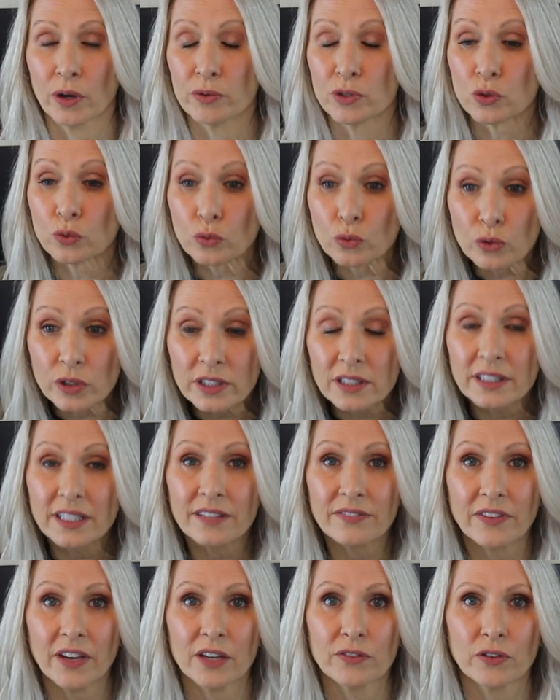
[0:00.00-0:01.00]
I was
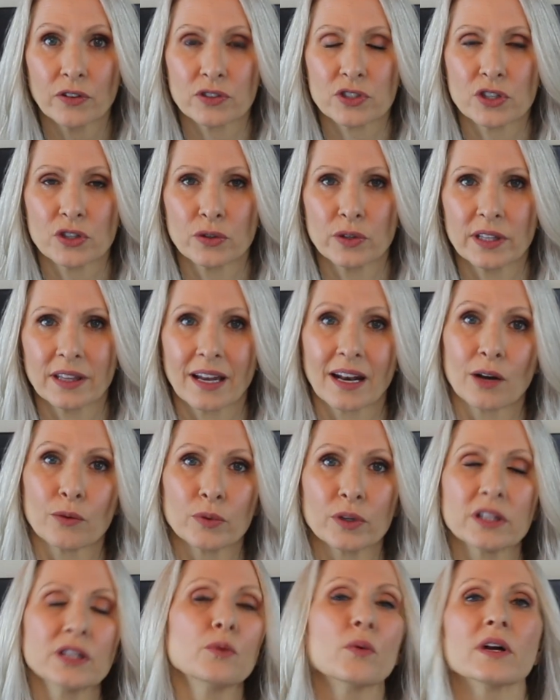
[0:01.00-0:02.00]
really faithful to doing that. I
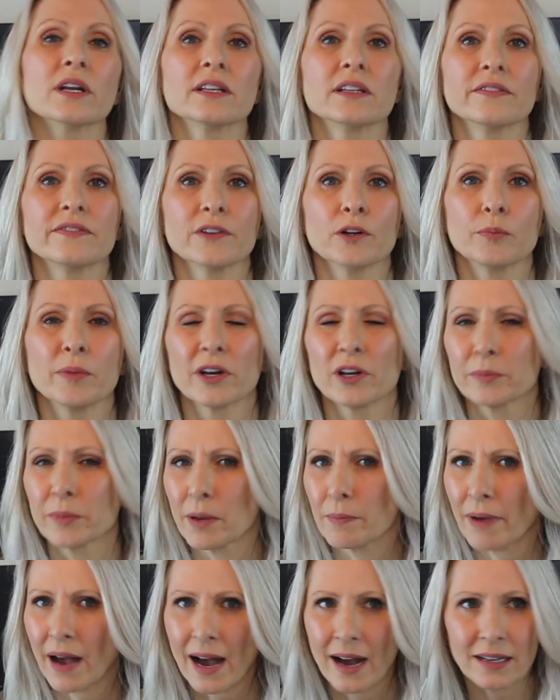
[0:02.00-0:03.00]
really wanted to feel better.
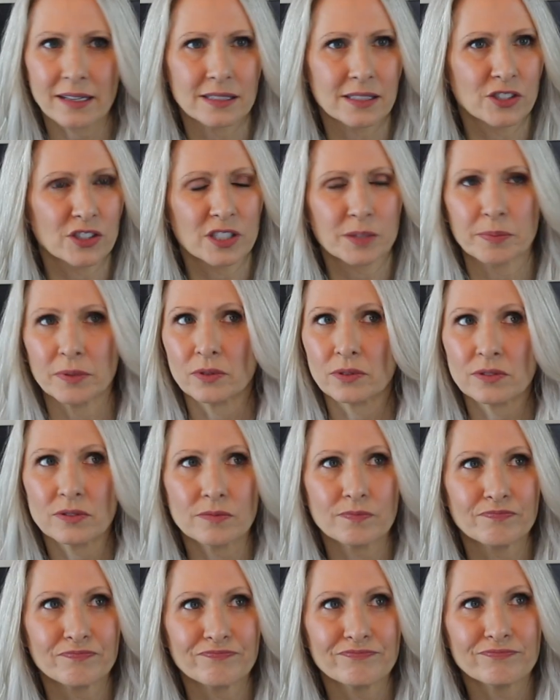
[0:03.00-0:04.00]
My back has just been
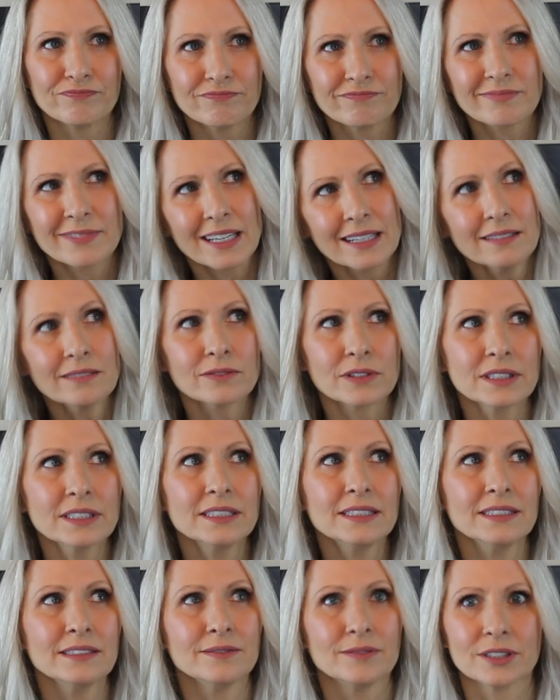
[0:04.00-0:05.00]
kind of
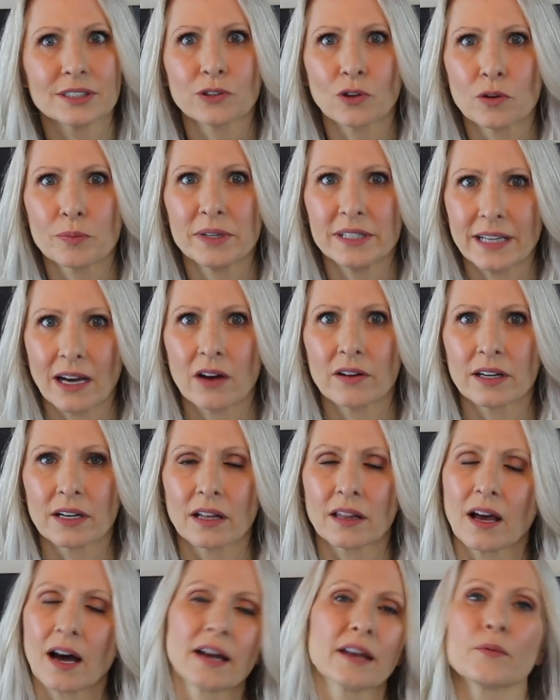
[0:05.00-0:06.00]
really slowing me down in
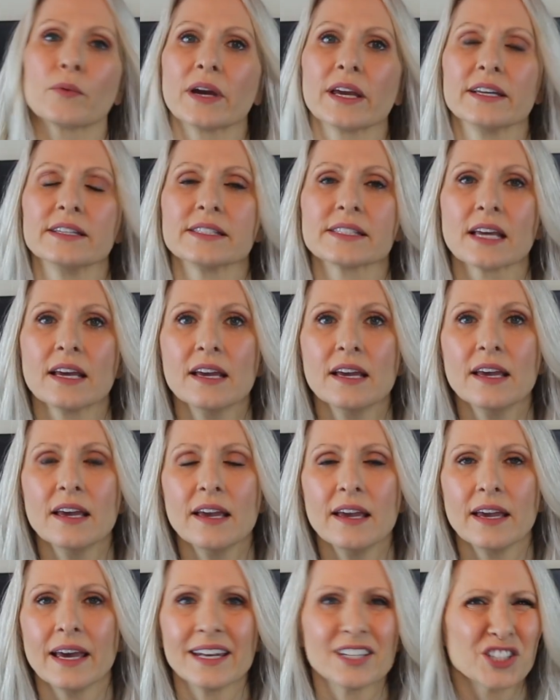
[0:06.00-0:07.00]
a lot of ways,
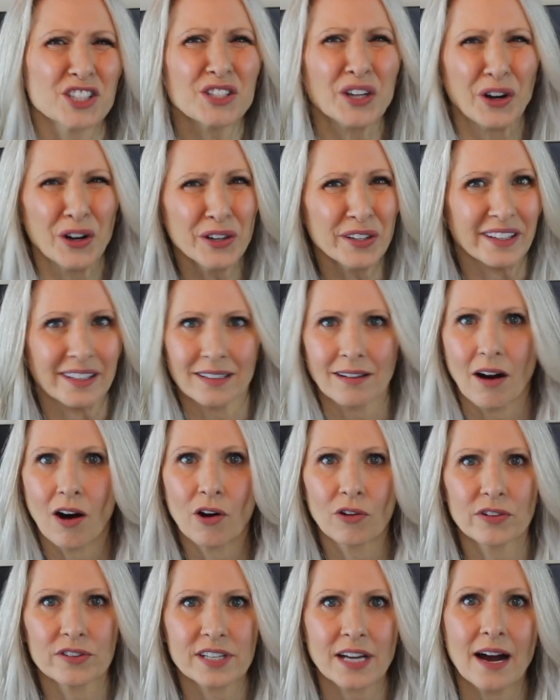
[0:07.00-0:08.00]
and it's just hurting
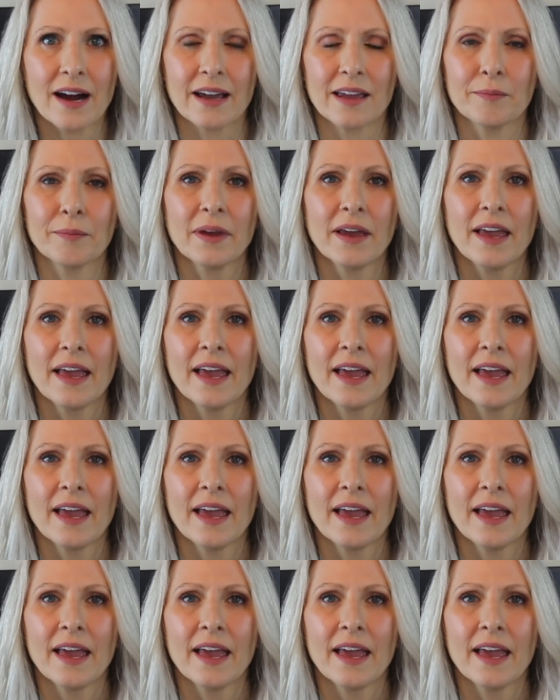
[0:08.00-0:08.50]
all the time.